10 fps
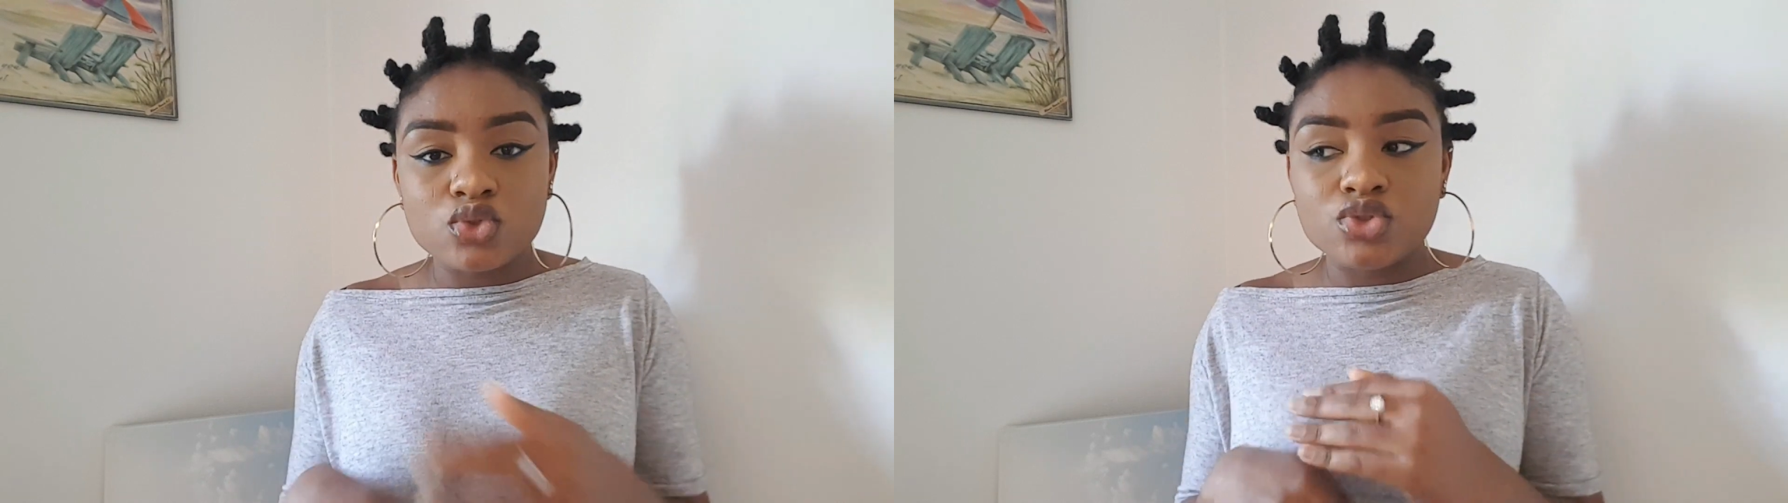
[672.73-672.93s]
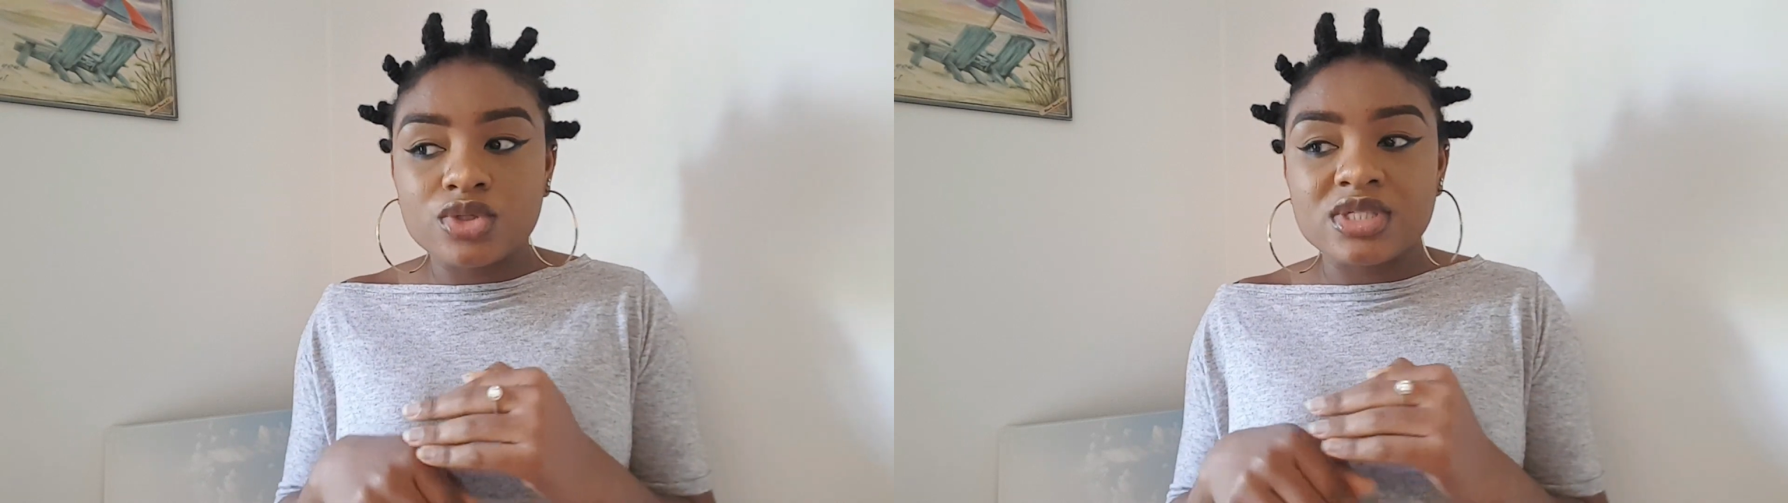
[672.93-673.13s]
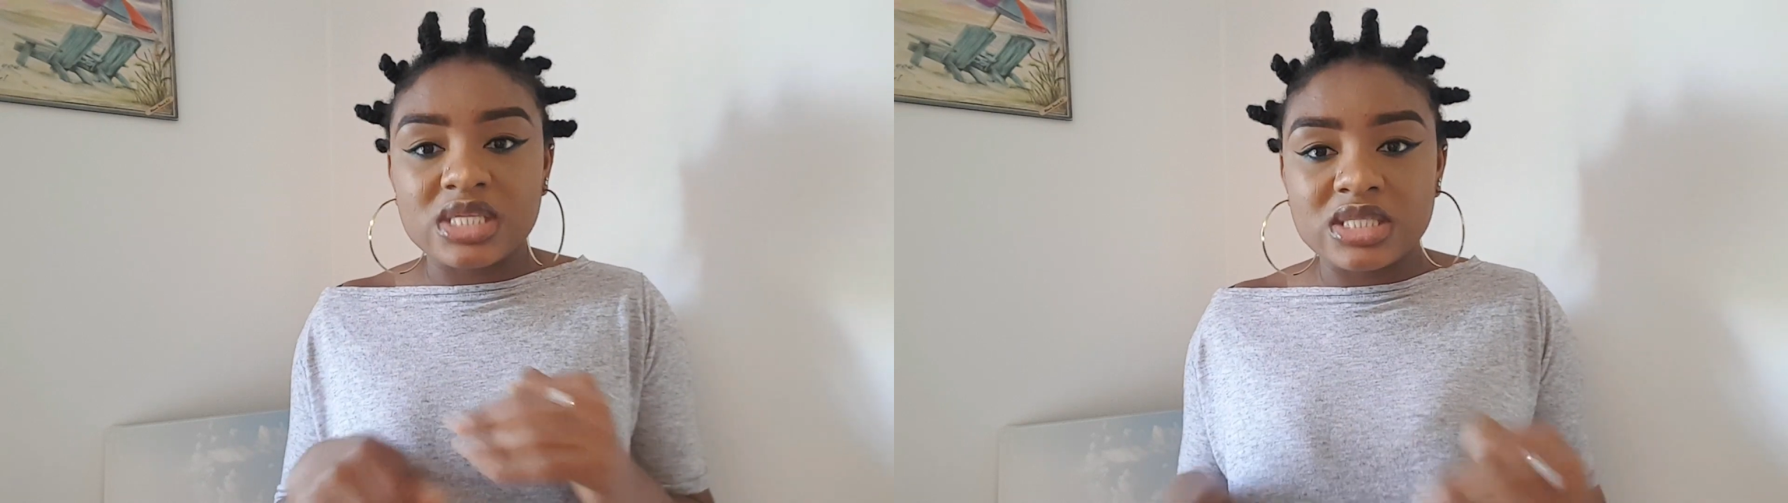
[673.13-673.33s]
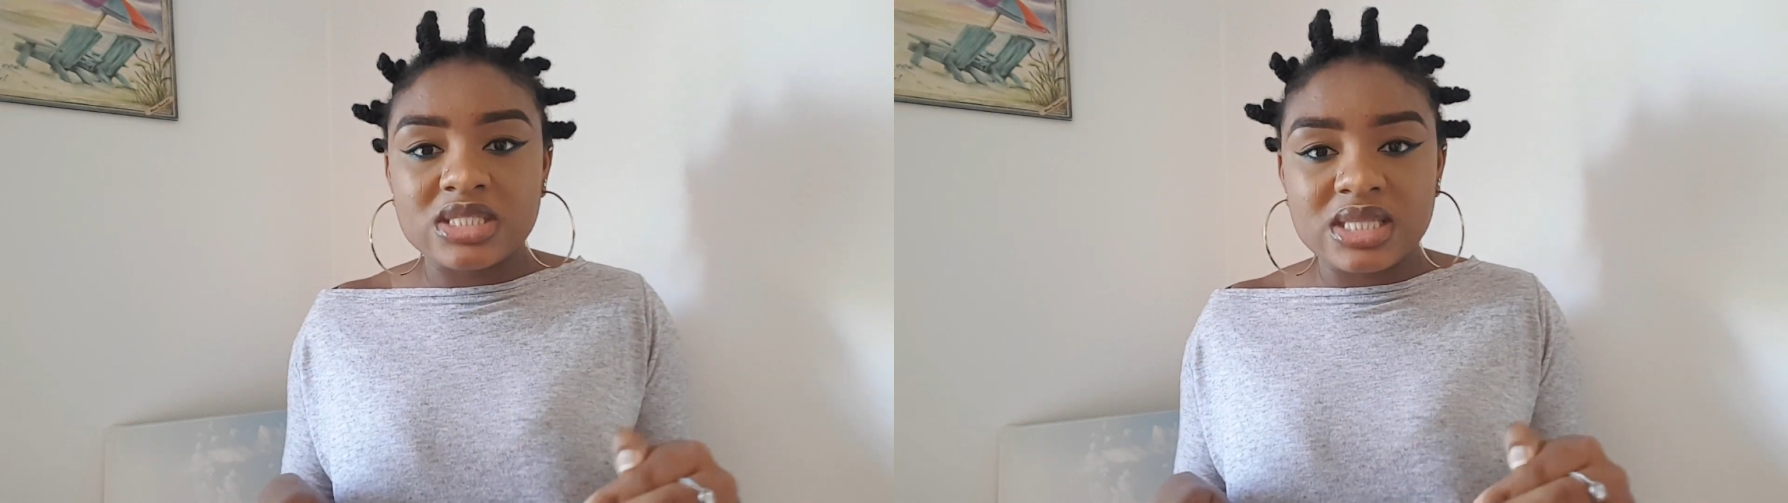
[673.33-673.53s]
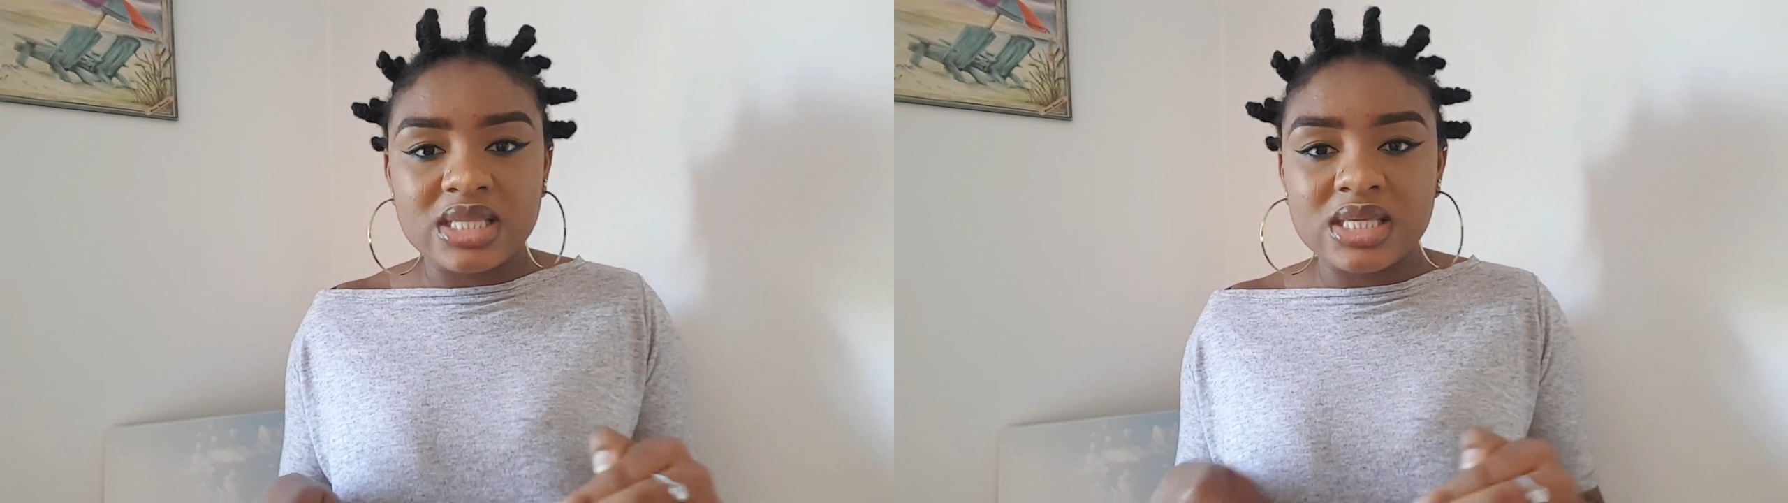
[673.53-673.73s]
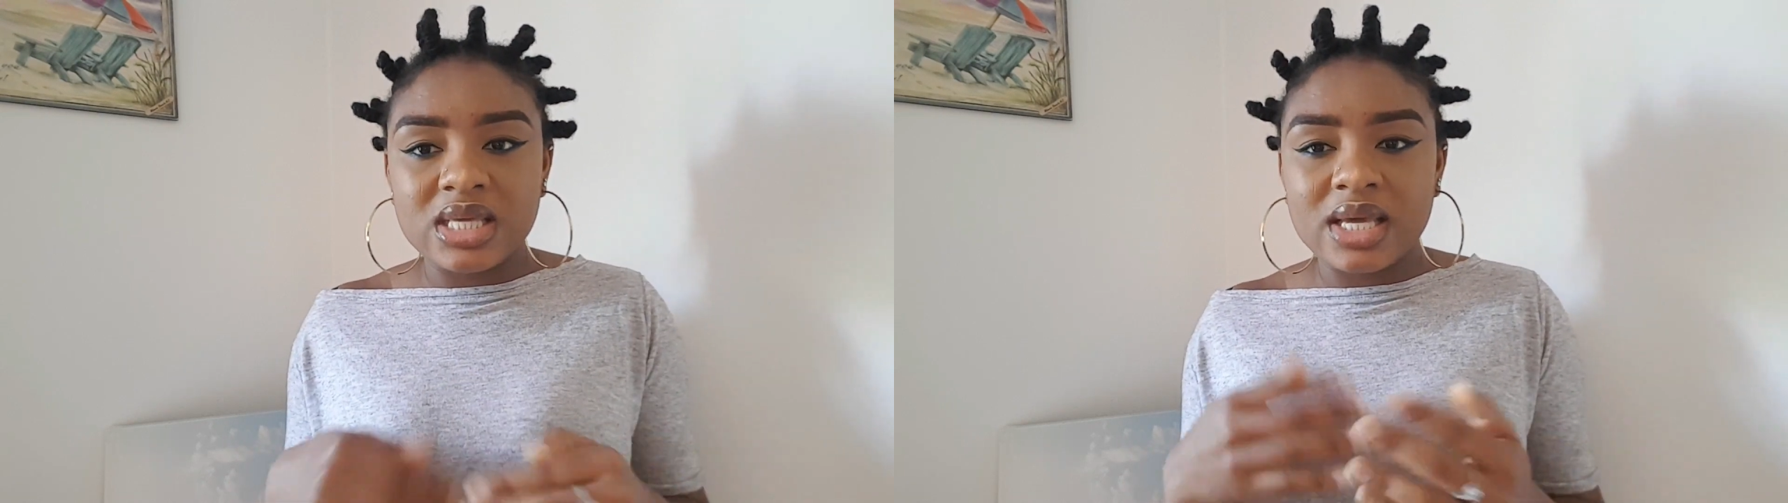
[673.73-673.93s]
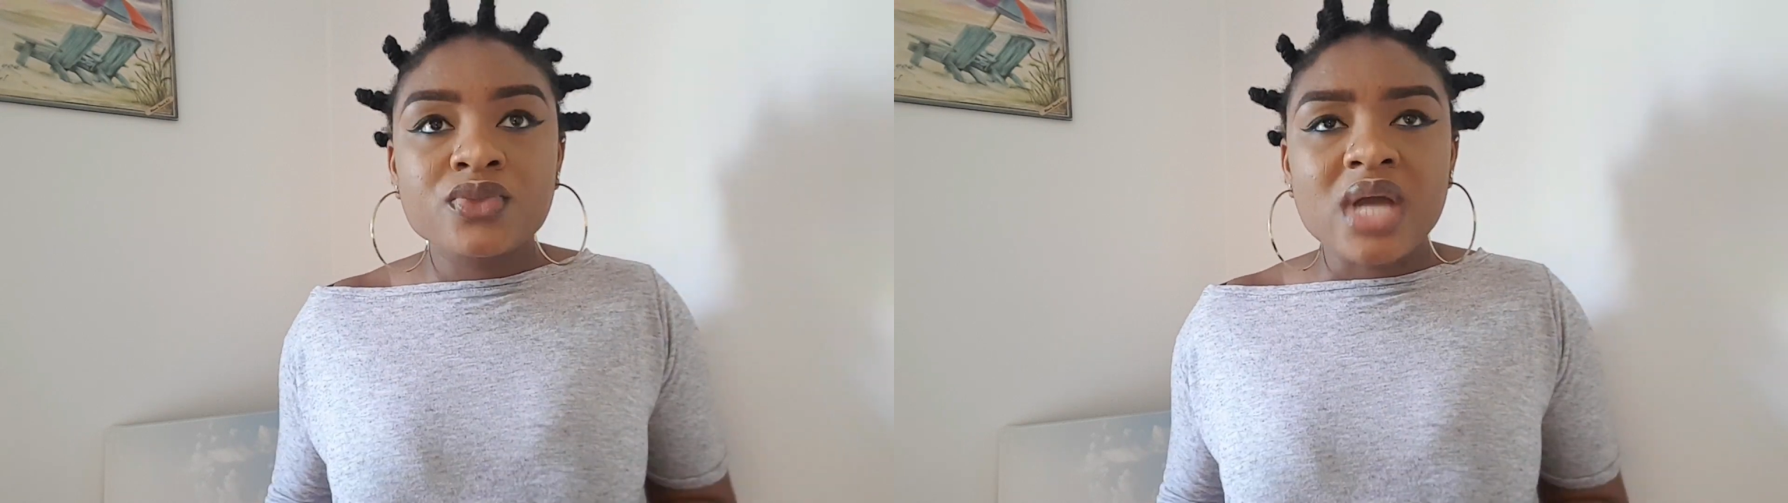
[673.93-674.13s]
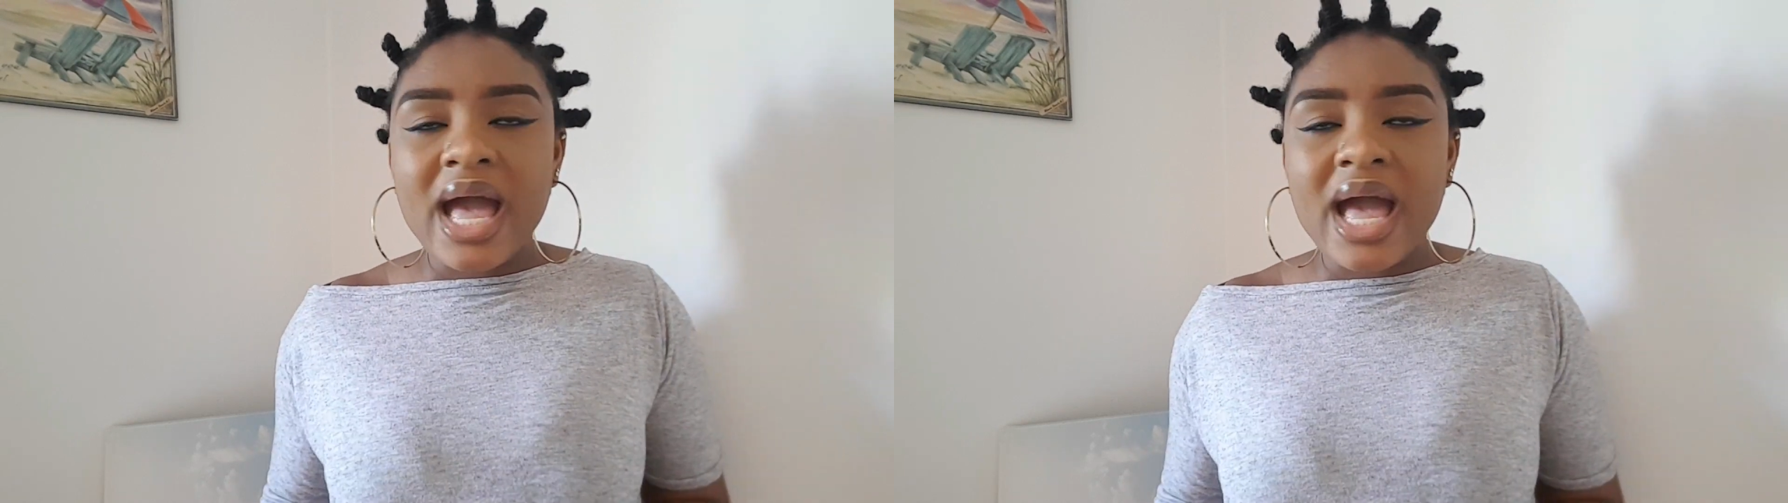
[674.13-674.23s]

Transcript: to just Italy.